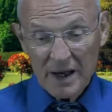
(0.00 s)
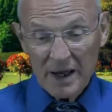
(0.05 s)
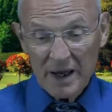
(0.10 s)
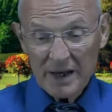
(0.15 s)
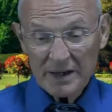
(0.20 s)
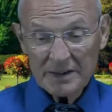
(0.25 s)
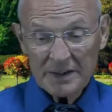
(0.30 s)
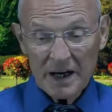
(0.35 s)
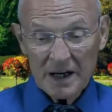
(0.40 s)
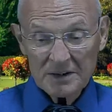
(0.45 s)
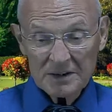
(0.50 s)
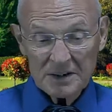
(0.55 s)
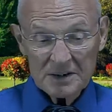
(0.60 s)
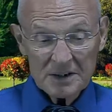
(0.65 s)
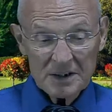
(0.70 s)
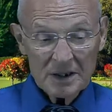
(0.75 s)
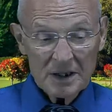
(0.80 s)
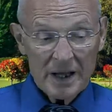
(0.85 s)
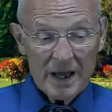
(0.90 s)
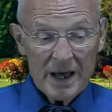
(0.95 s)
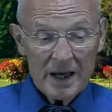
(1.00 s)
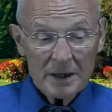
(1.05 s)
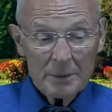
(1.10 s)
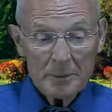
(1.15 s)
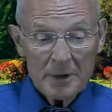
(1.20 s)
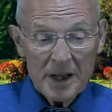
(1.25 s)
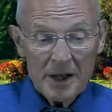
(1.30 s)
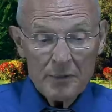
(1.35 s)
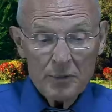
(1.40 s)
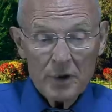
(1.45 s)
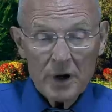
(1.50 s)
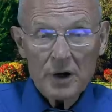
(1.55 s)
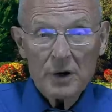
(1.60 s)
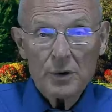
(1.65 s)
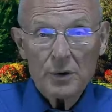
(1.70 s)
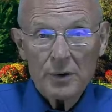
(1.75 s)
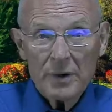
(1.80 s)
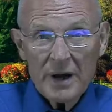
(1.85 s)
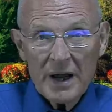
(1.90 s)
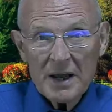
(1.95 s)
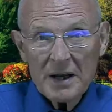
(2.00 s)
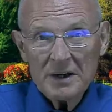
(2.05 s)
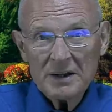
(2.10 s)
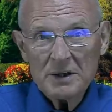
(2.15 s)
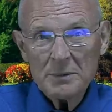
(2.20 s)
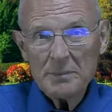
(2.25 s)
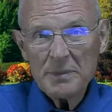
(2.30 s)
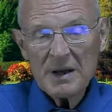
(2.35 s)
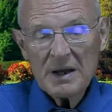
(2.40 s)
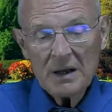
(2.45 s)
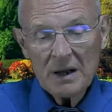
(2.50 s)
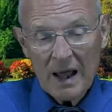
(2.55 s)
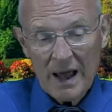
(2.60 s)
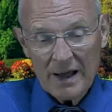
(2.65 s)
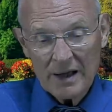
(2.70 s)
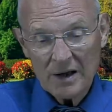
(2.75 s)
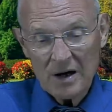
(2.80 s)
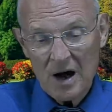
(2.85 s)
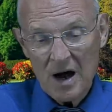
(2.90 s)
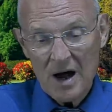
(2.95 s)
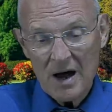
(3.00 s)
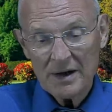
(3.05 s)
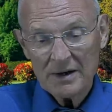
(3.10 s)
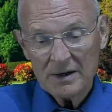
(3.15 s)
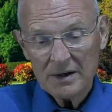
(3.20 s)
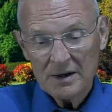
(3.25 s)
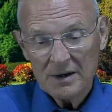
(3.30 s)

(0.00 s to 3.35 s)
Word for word: it tells us that Adam and Eve were created to be like God.